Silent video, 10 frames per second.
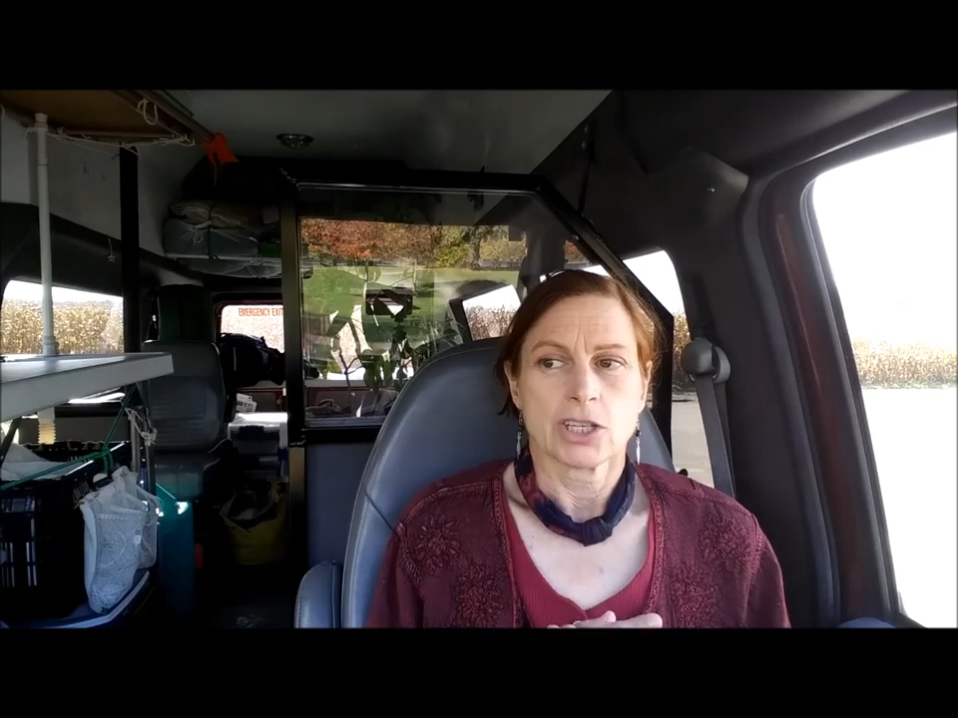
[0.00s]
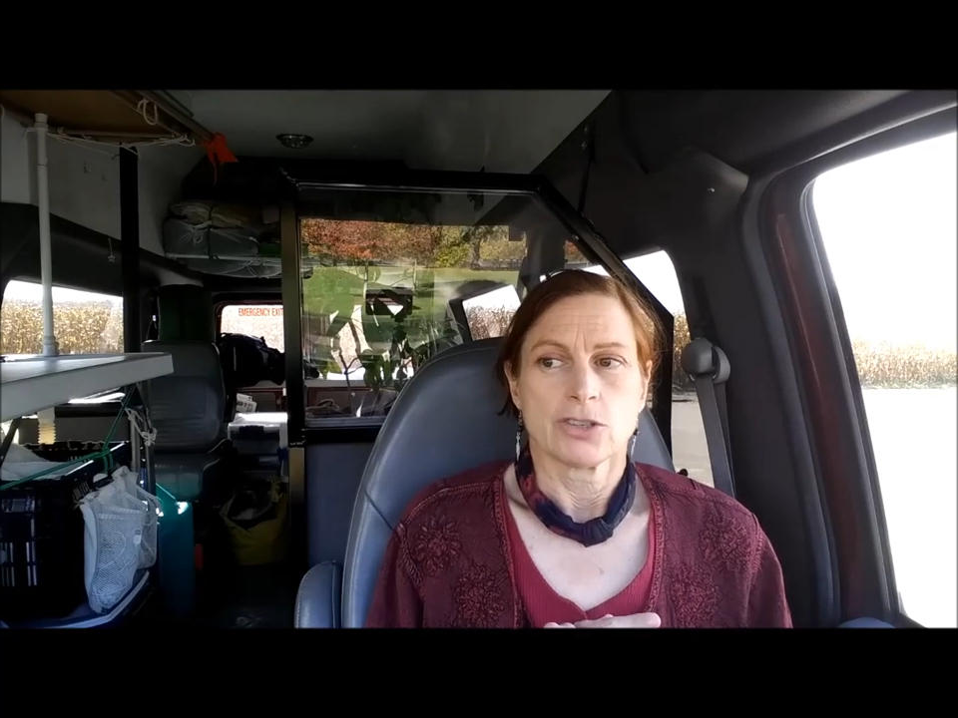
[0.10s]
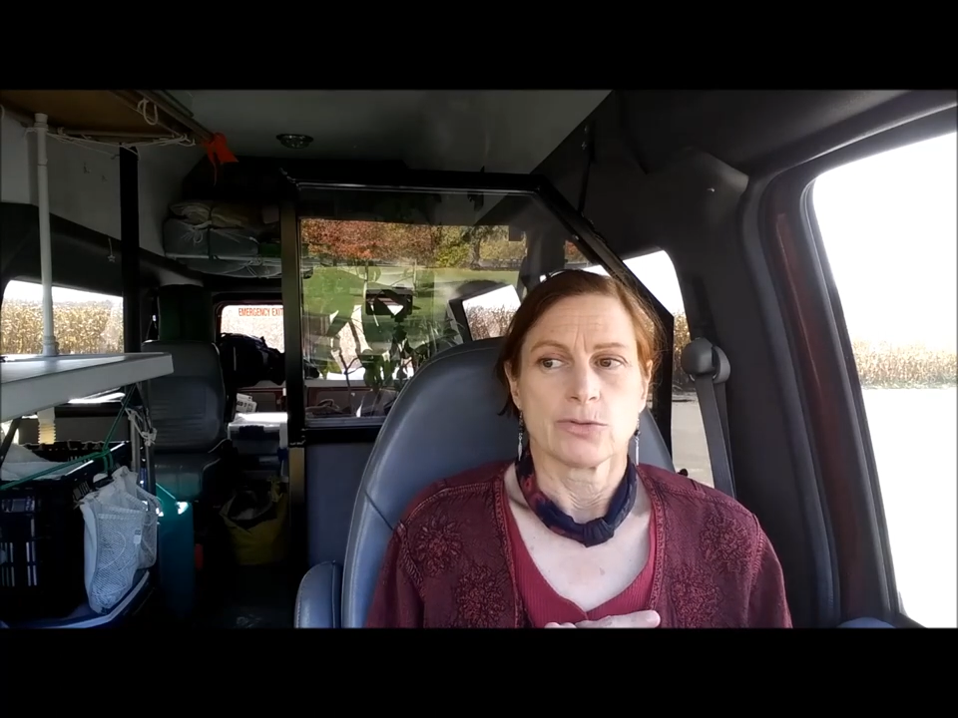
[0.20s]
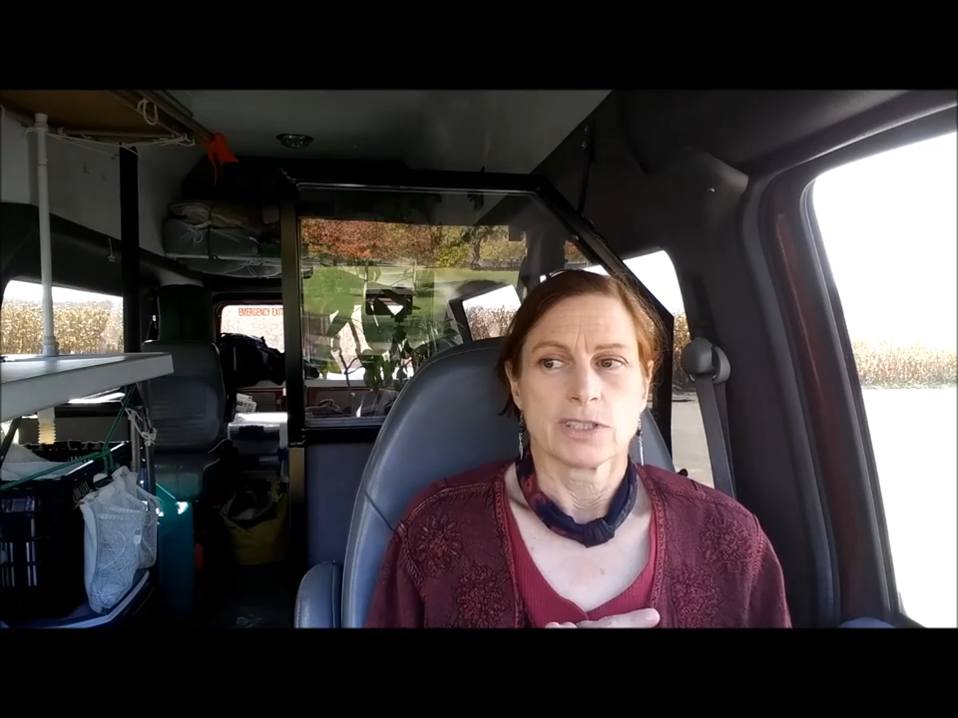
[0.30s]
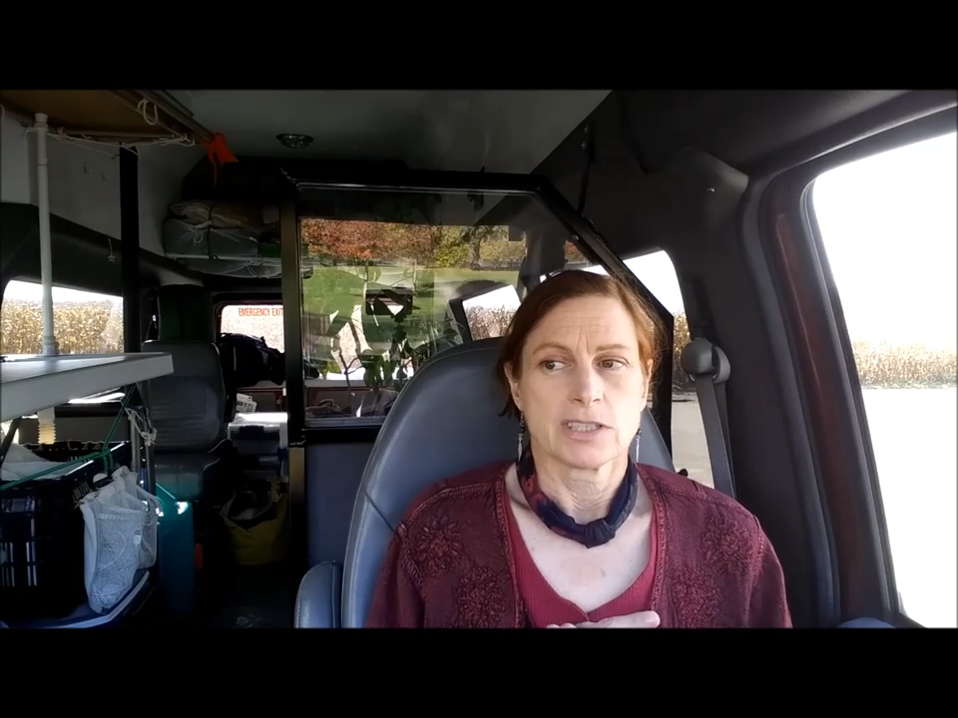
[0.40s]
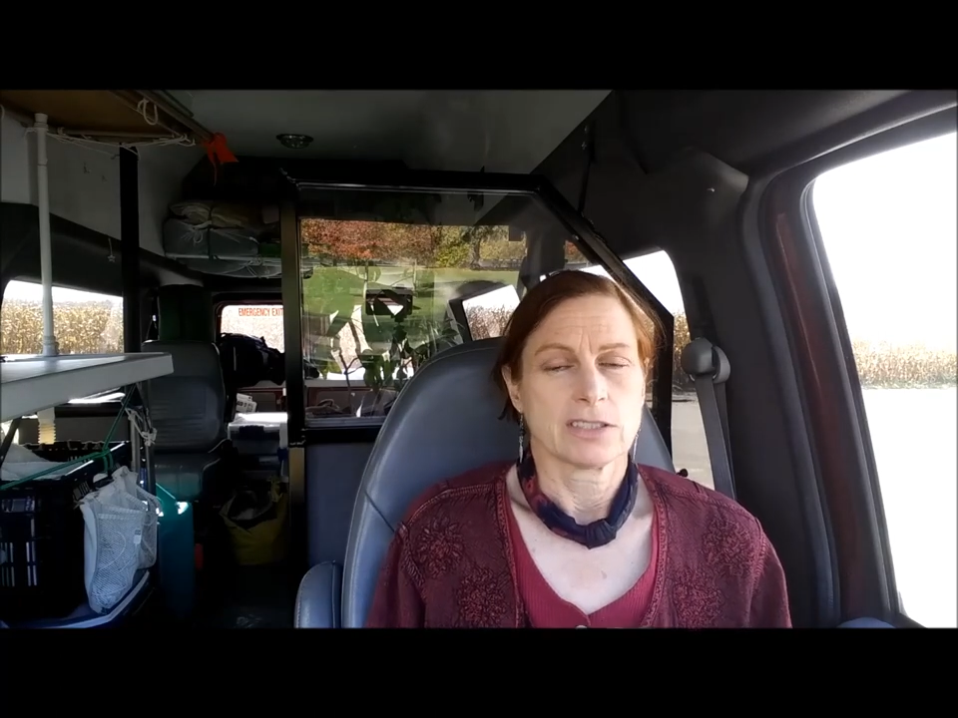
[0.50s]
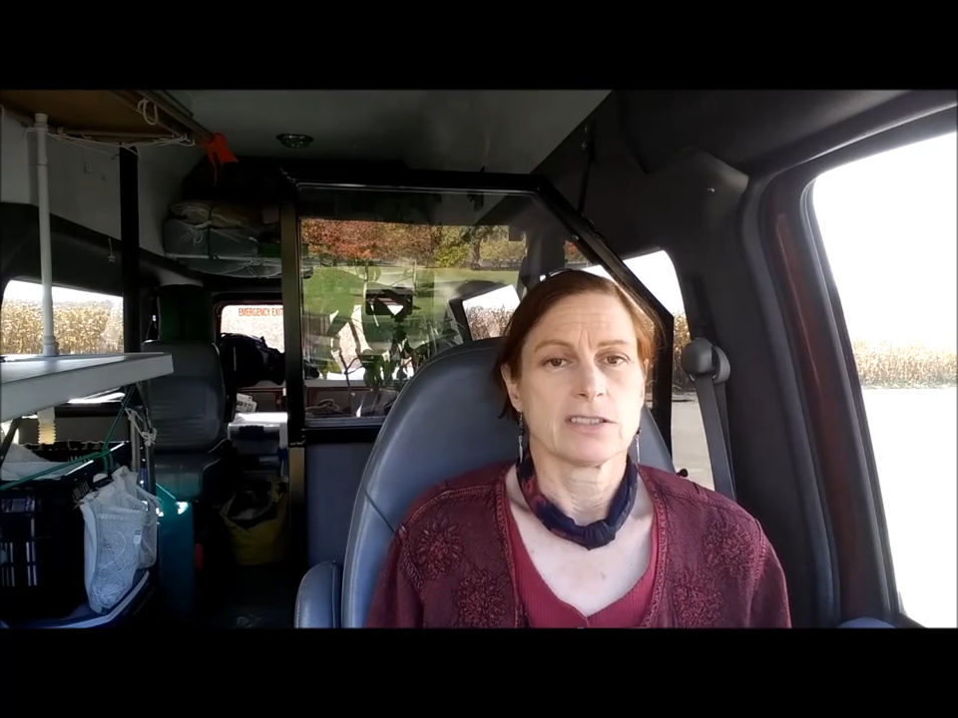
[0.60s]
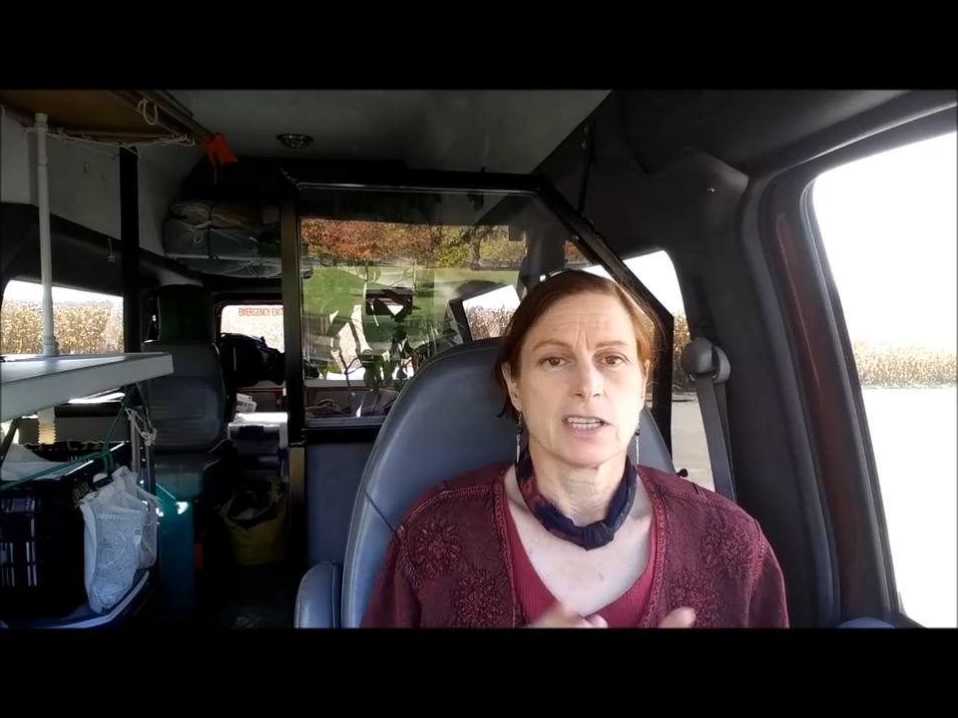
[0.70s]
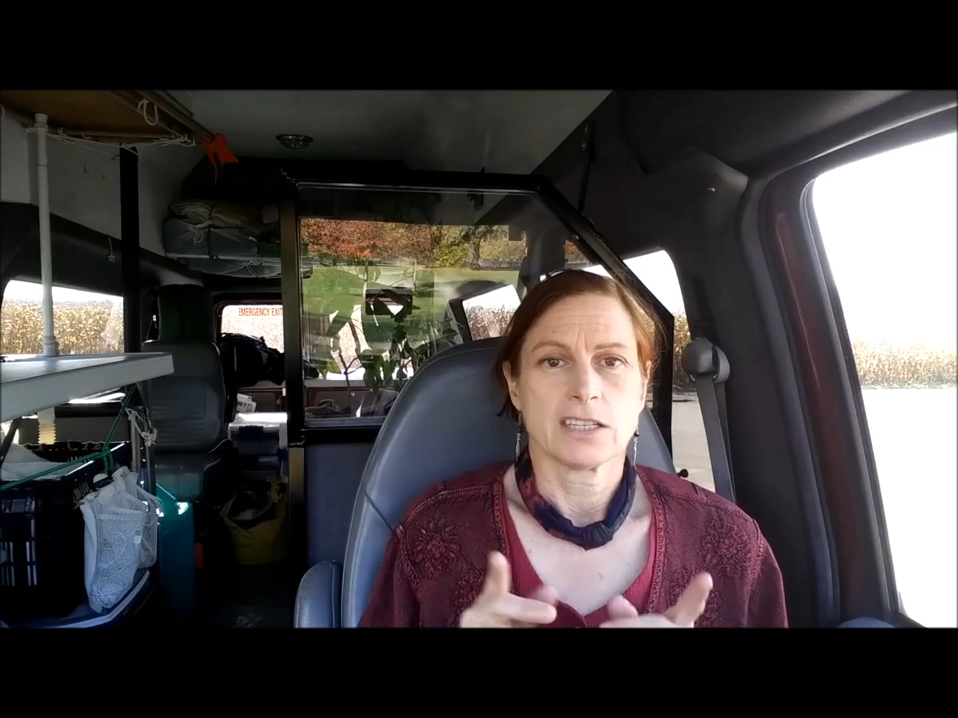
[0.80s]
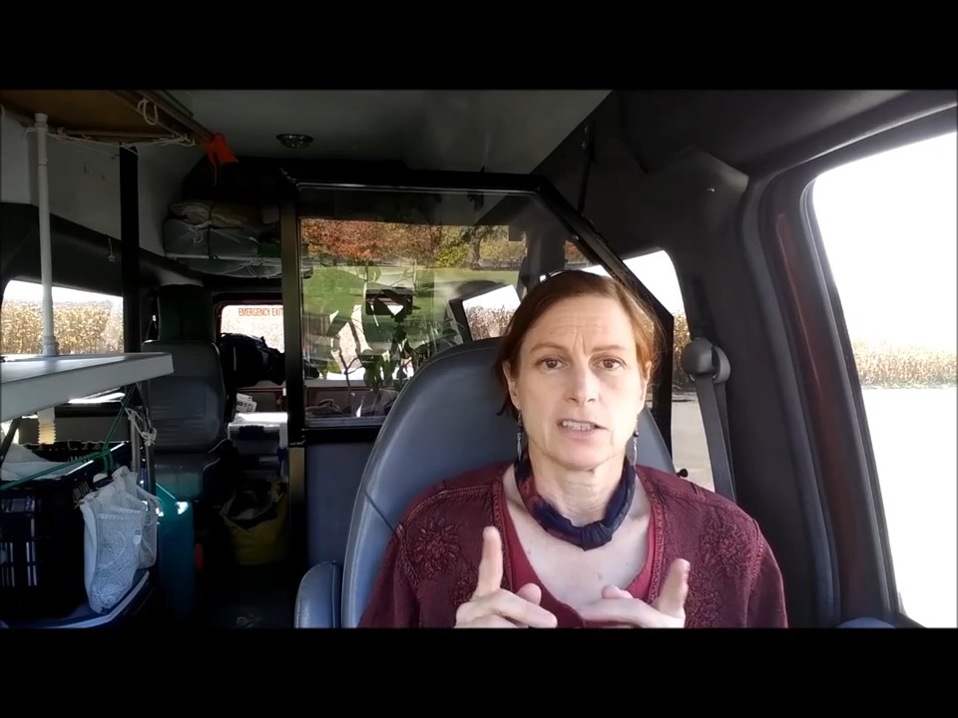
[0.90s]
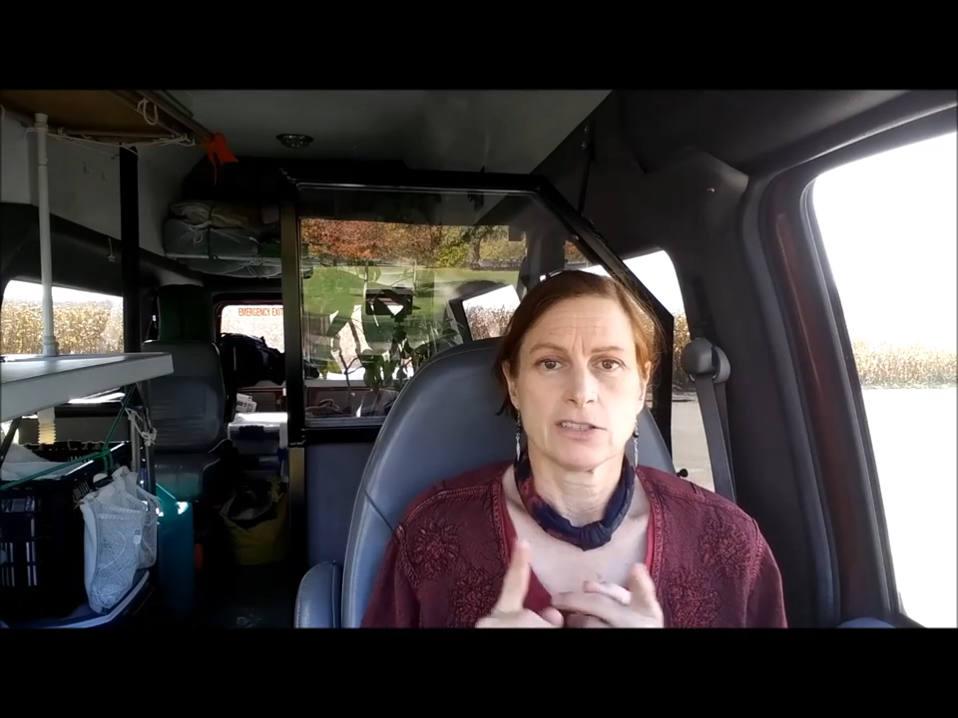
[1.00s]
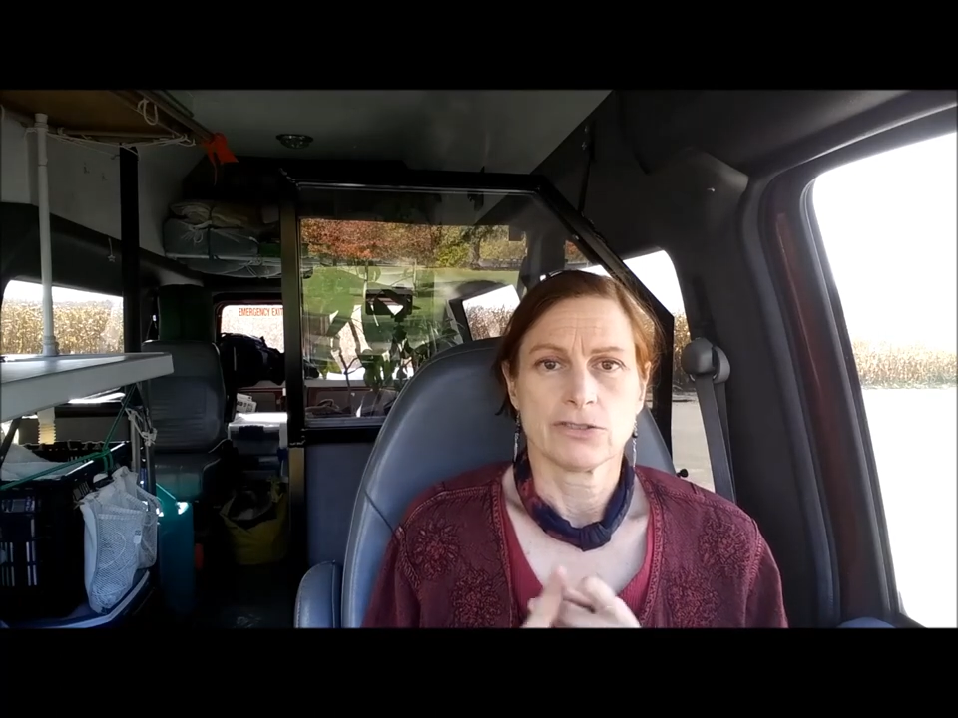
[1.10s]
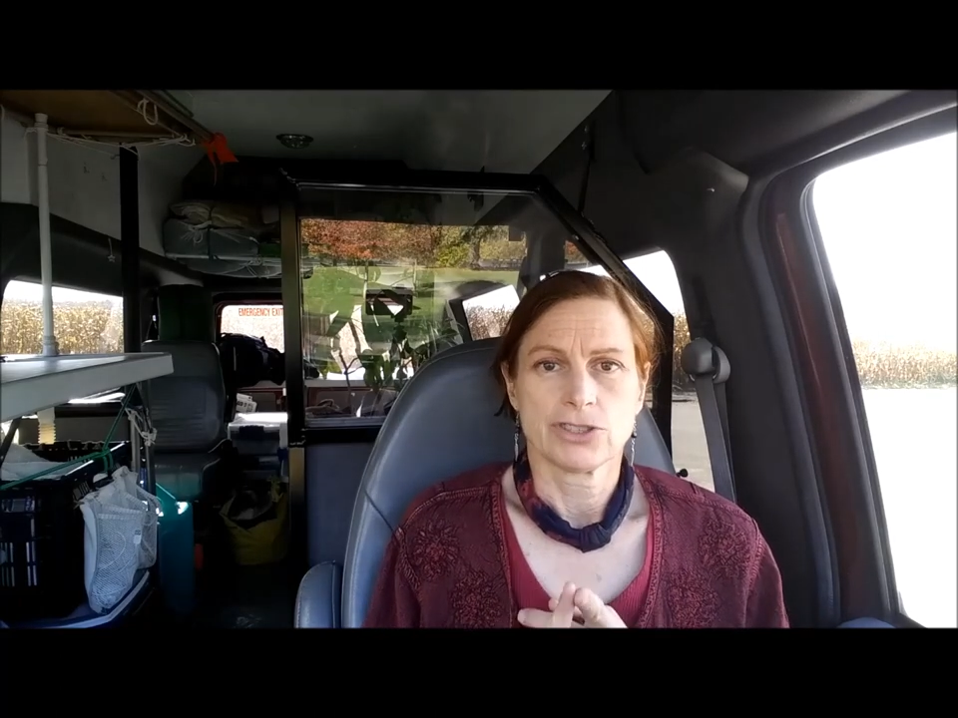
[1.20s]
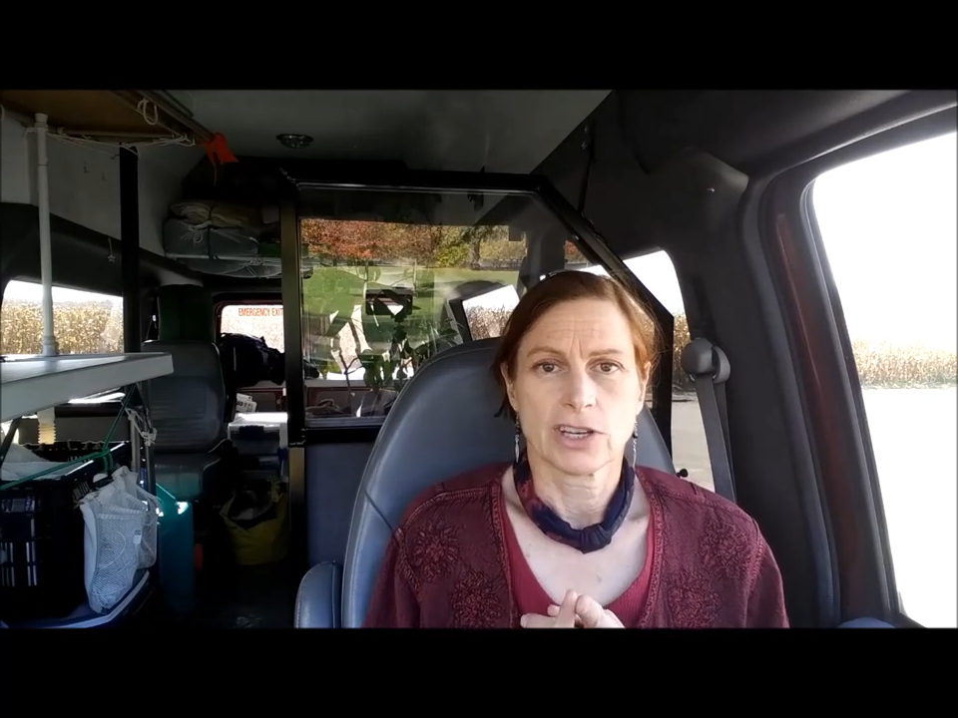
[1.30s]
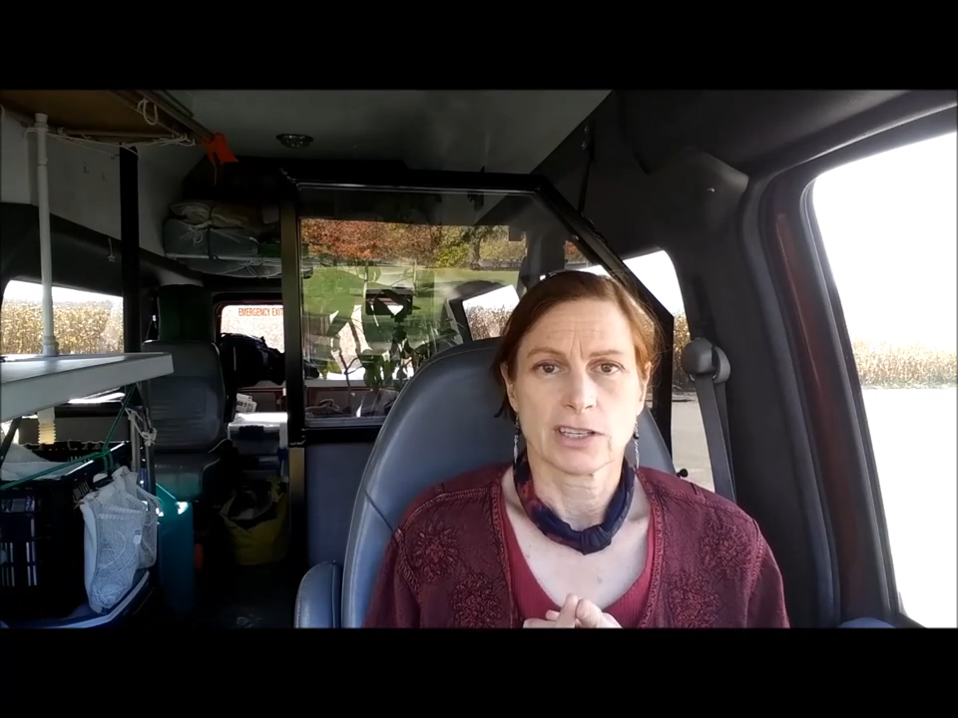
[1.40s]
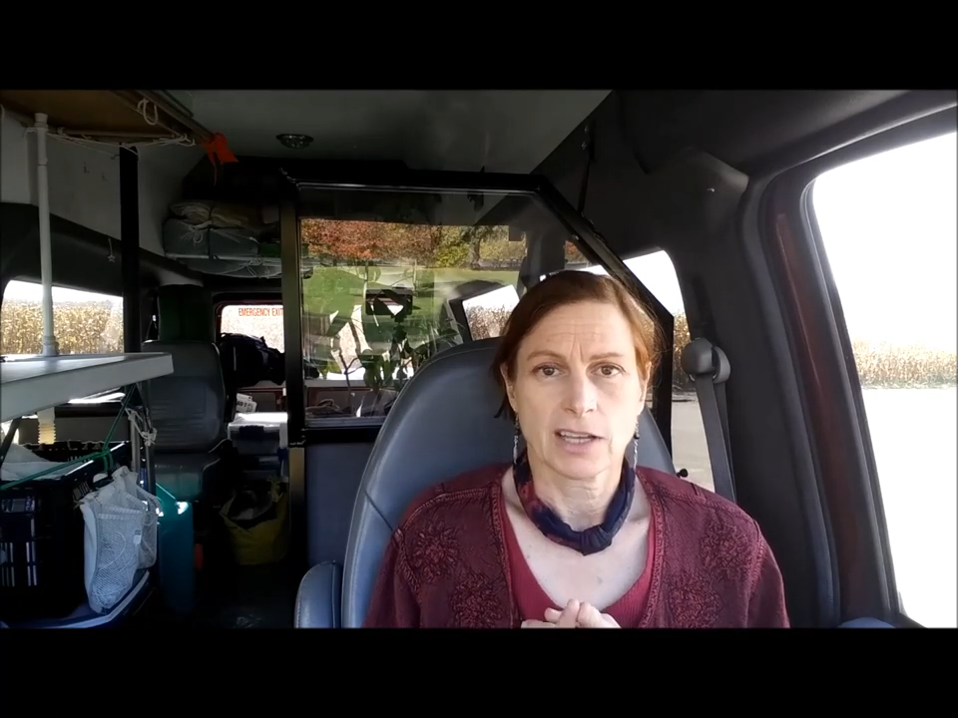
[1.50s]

You would still need to use